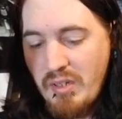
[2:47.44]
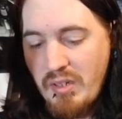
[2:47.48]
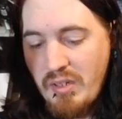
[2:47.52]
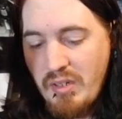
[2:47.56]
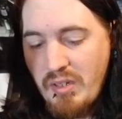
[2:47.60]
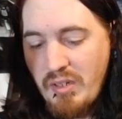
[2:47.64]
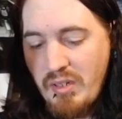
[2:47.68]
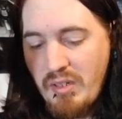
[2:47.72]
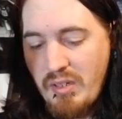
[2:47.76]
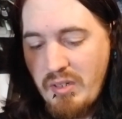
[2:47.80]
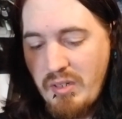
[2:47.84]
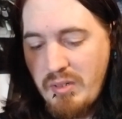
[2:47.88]

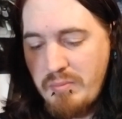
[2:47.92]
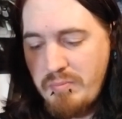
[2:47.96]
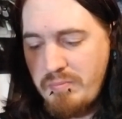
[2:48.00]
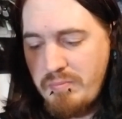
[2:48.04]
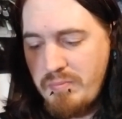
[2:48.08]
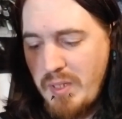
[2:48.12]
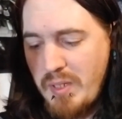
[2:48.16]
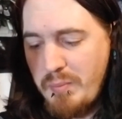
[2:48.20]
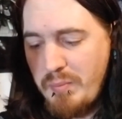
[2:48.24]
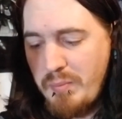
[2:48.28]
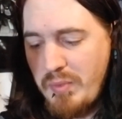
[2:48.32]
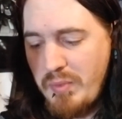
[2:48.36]
I
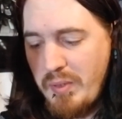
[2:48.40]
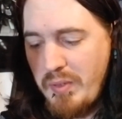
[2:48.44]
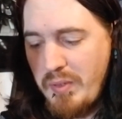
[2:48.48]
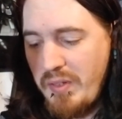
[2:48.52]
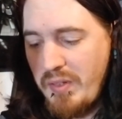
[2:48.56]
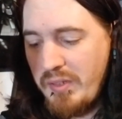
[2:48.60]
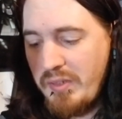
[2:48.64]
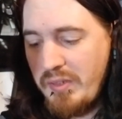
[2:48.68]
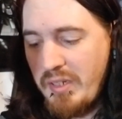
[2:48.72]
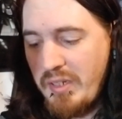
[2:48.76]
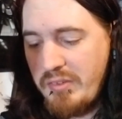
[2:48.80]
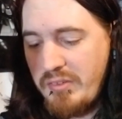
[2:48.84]

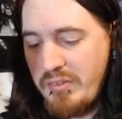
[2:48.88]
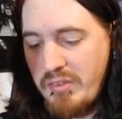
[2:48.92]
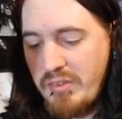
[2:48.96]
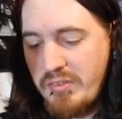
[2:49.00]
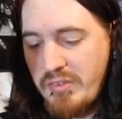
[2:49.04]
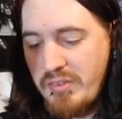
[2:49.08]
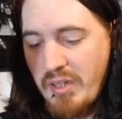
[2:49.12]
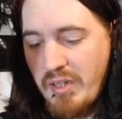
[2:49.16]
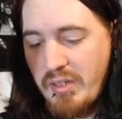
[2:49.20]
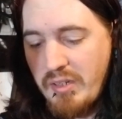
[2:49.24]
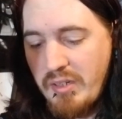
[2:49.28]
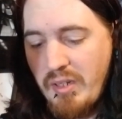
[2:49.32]
think that's the
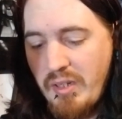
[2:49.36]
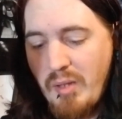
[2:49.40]
second